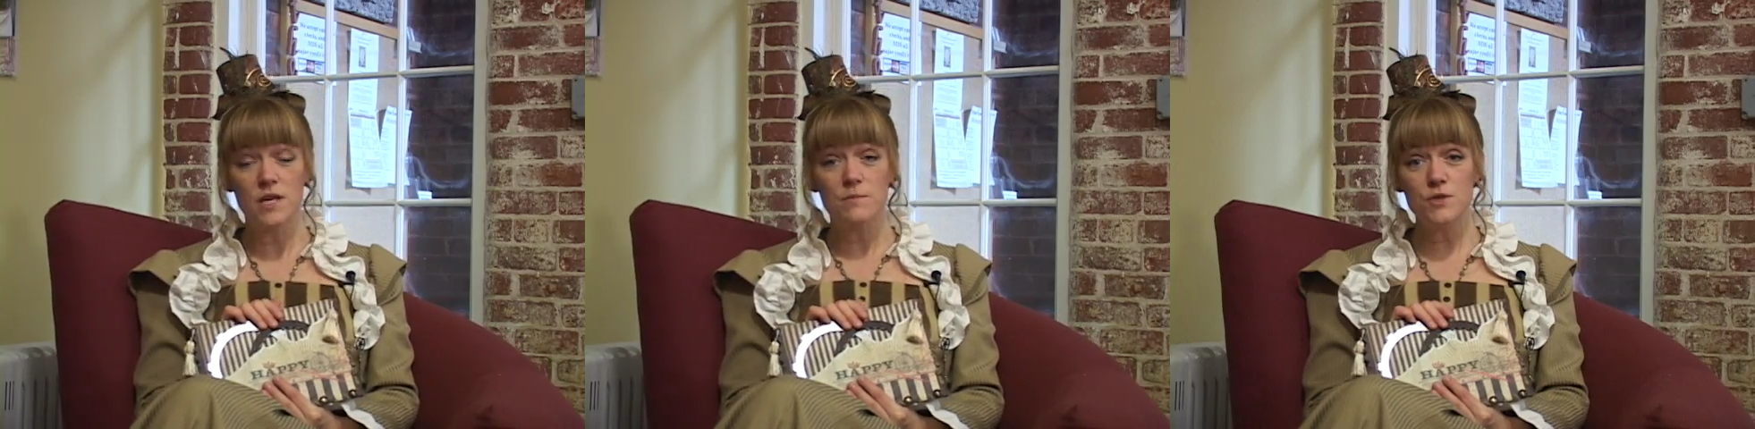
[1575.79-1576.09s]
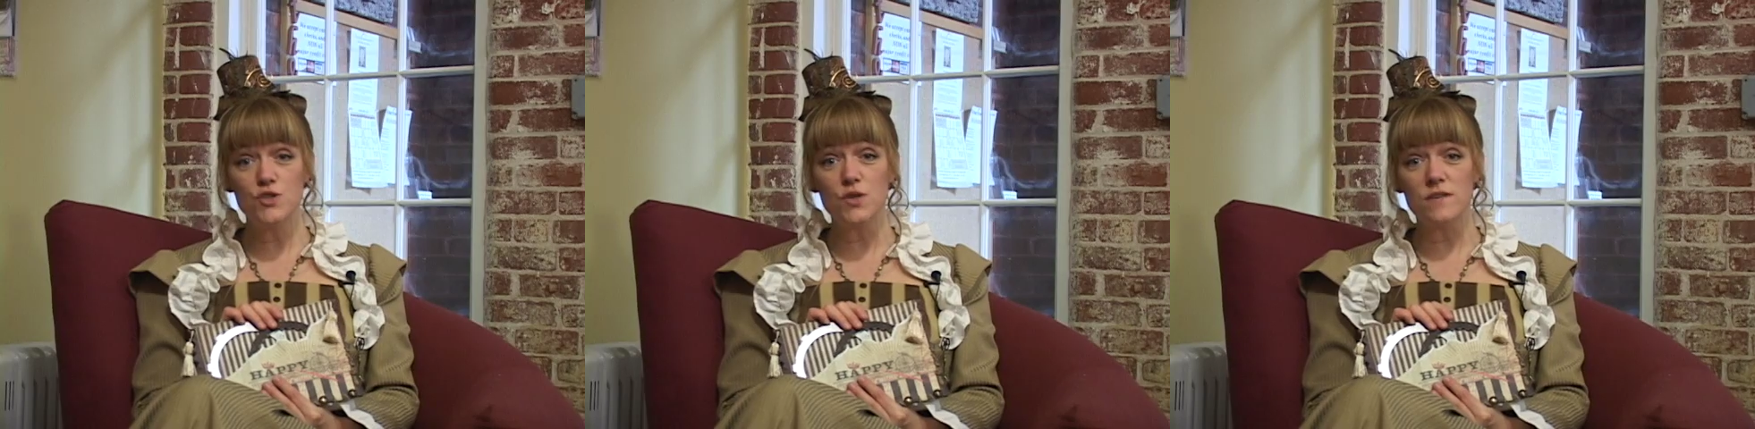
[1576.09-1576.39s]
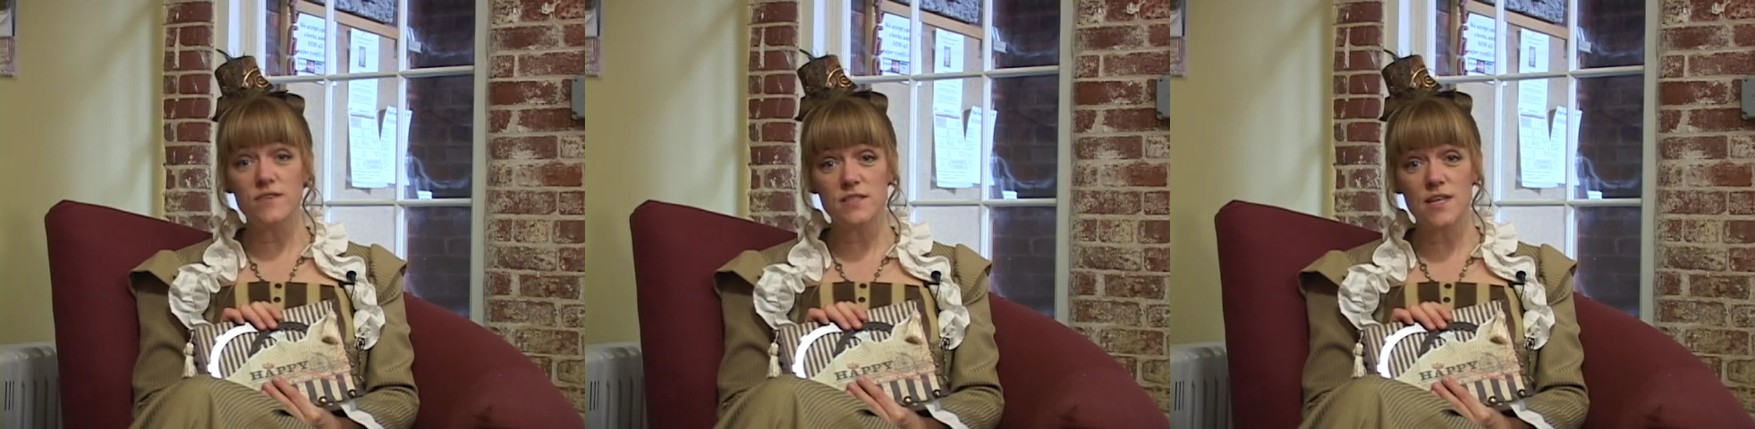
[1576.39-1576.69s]
be sure to
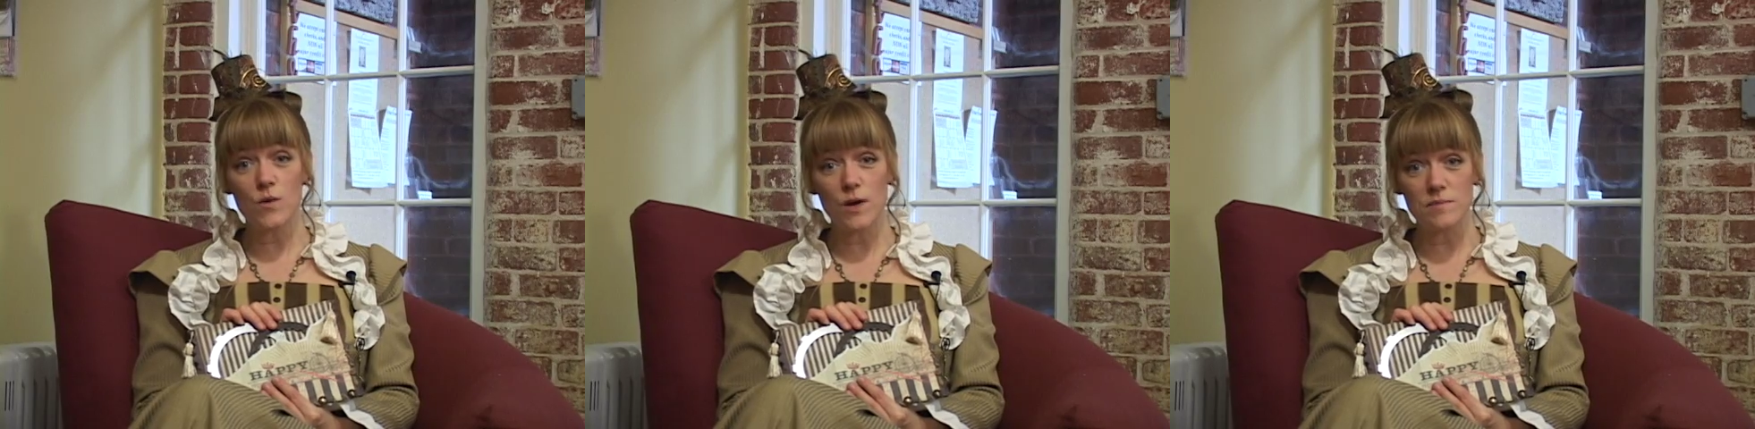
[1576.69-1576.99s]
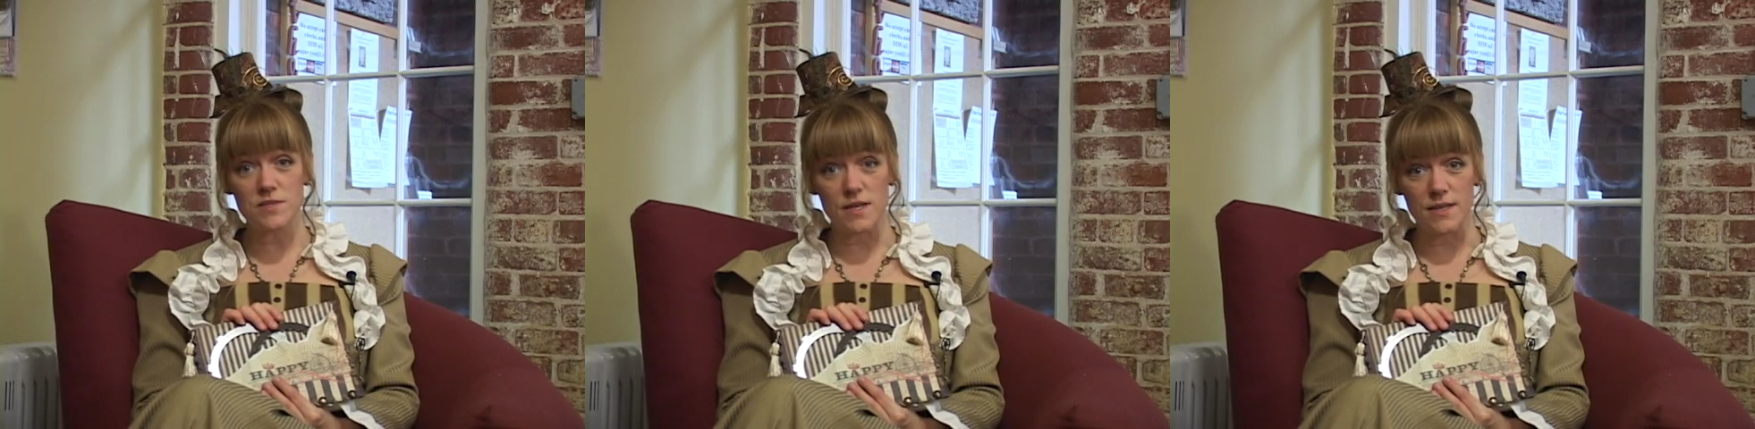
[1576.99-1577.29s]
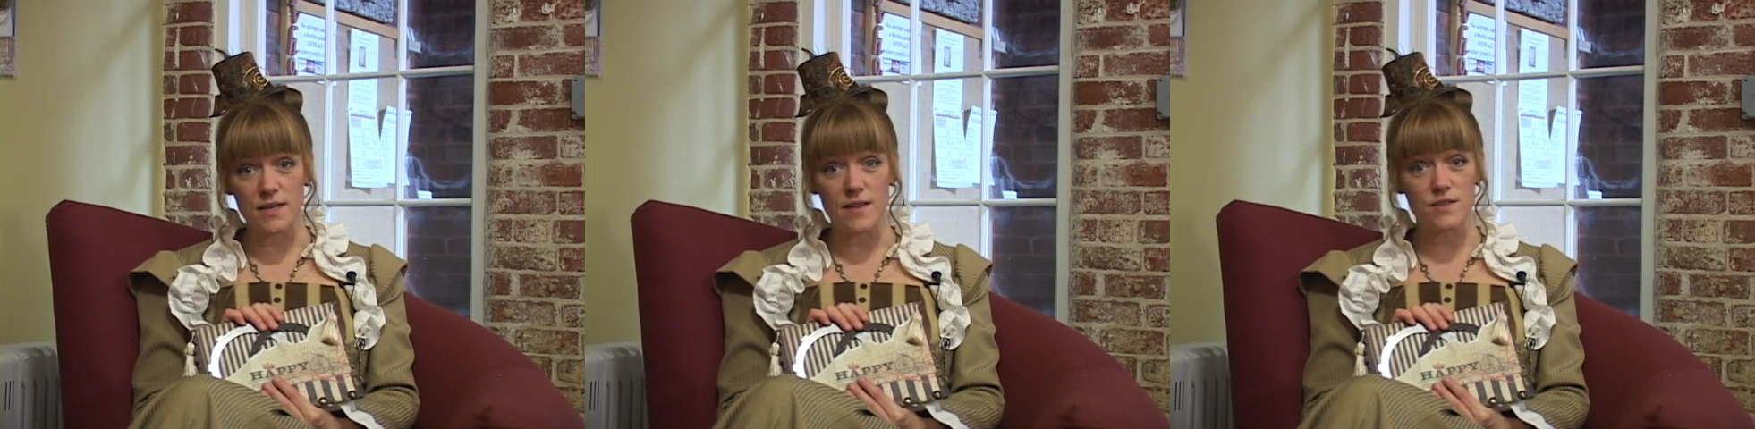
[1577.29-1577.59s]
visit our
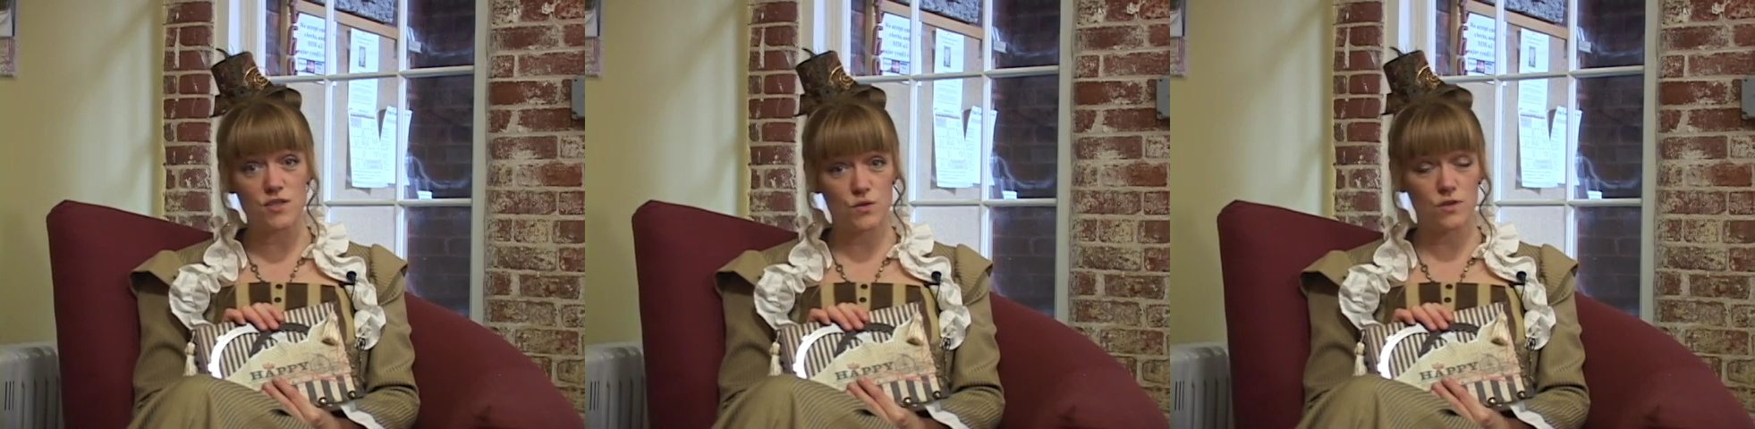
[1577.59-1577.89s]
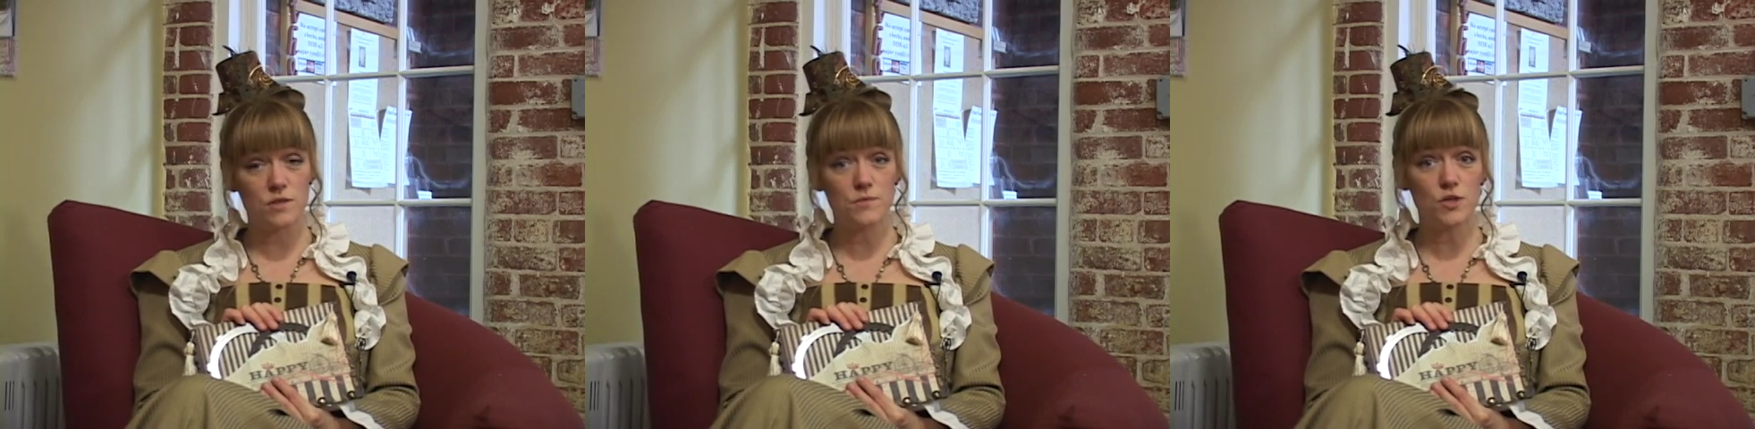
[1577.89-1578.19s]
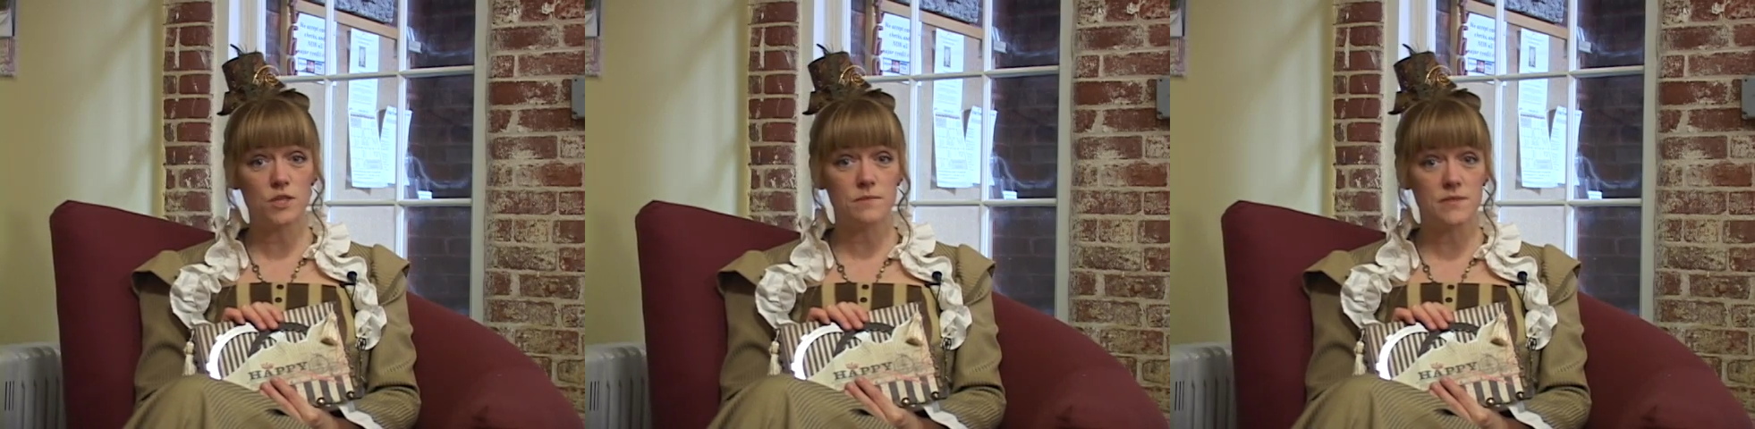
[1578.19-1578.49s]
website at
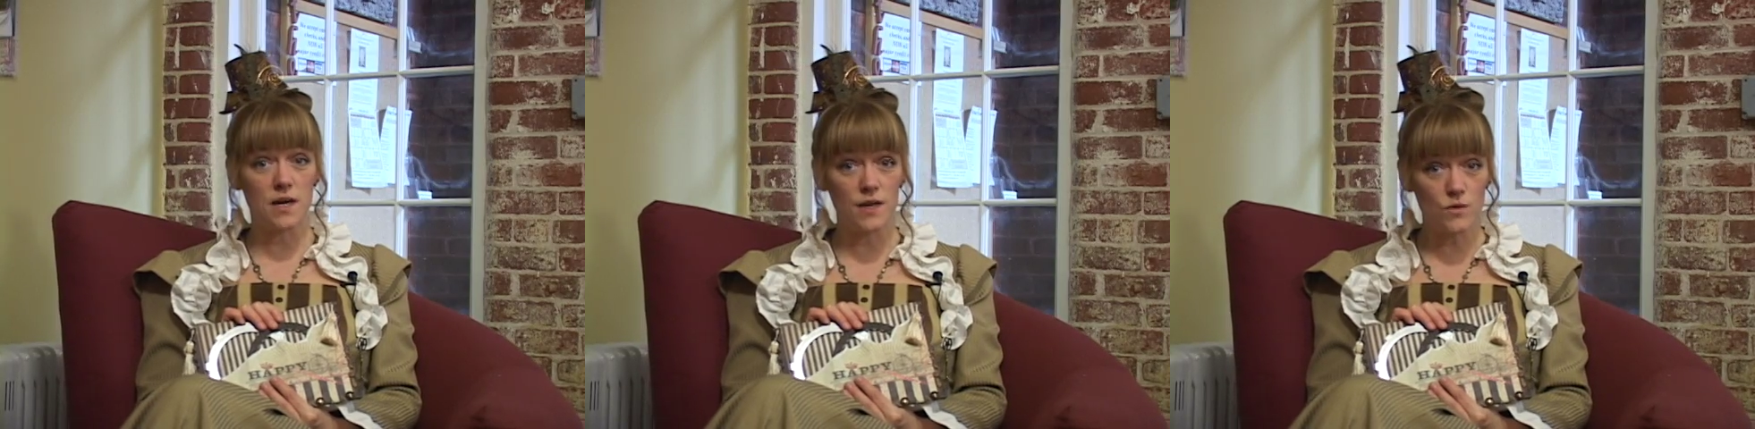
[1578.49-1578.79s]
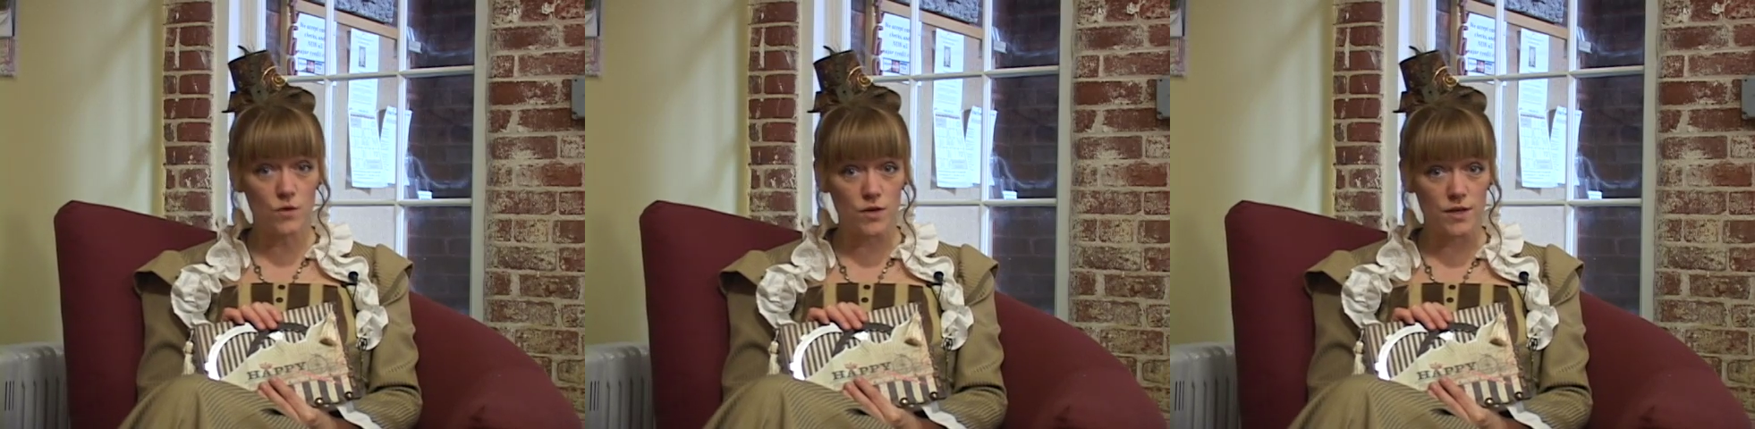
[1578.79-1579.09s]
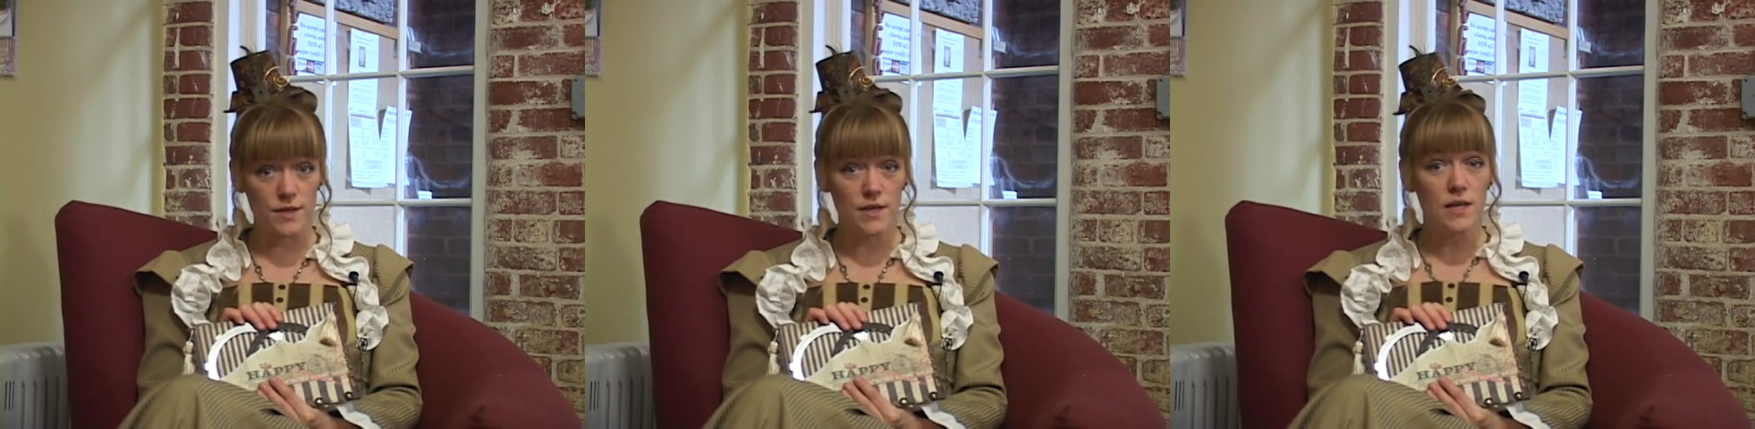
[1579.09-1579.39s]
thestoryemporium.org